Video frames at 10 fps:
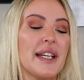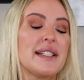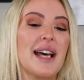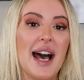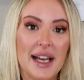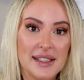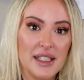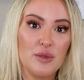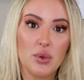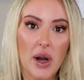
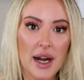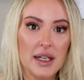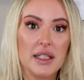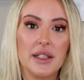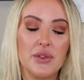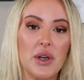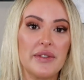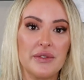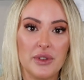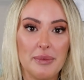fantastic product if you
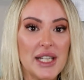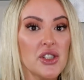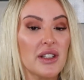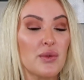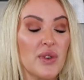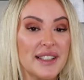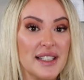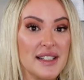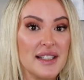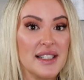have inflammation and
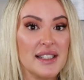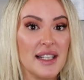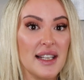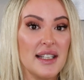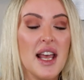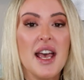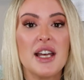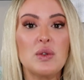redness in the skin.